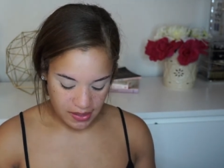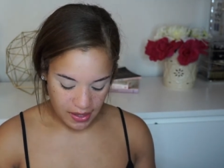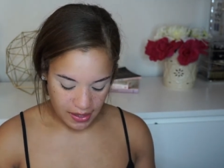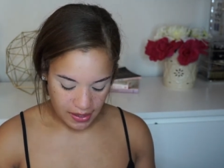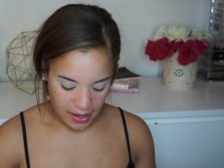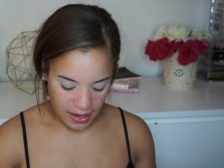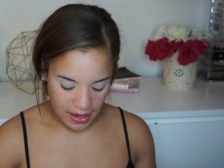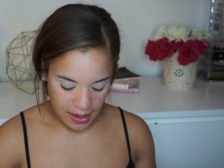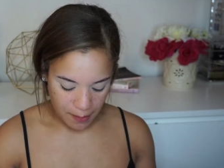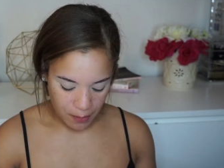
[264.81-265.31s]

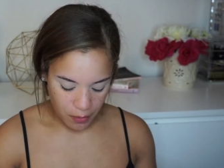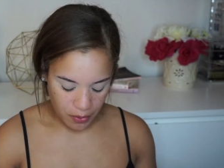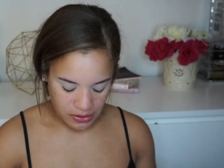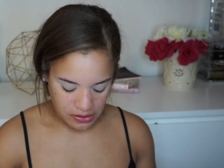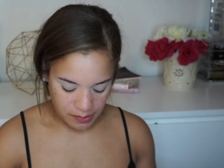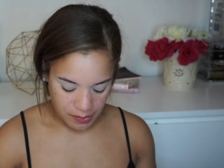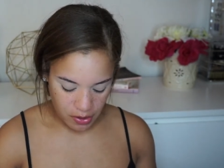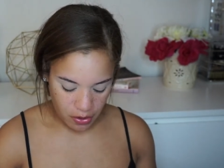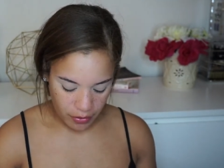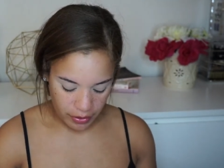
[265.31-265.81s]
Date night, I'm going
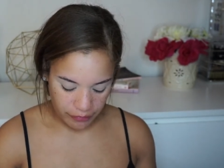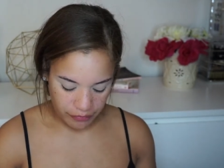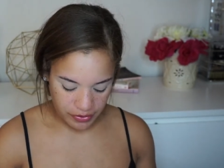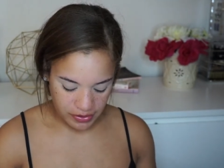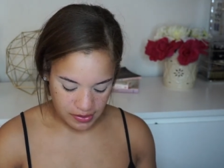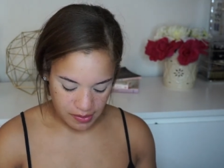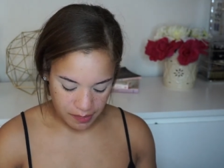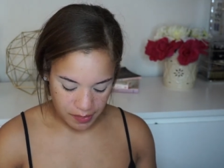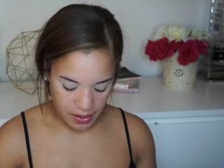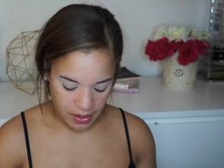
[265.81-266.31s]
to be going for
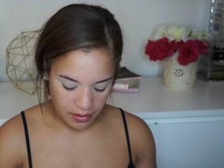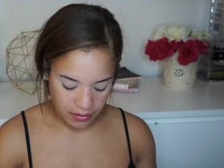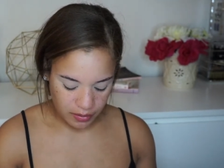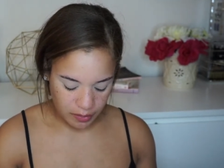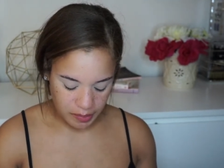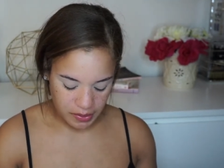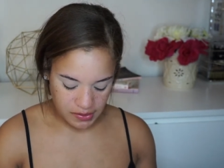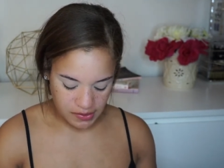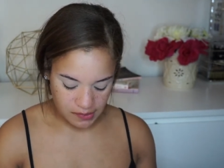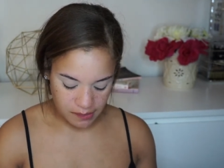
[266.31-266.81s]
something a
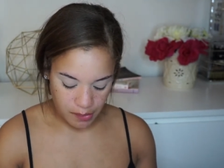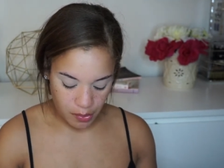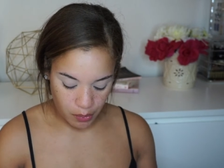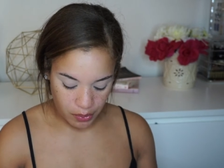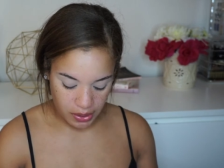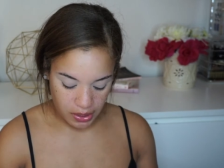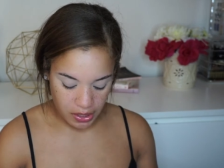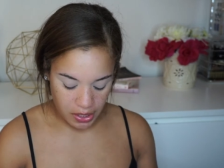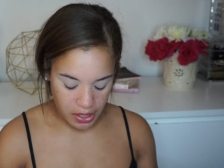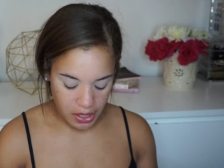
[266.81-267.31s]
little bit
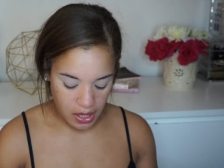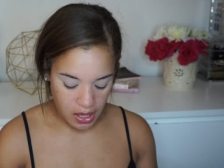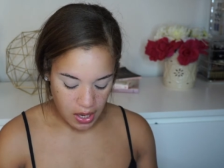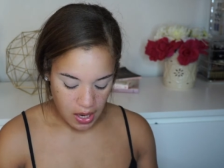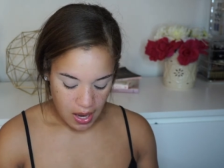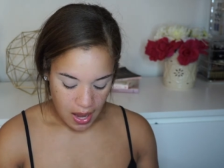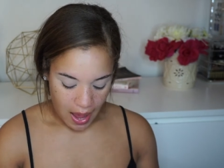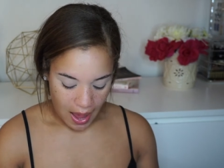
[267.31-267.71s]
smokier.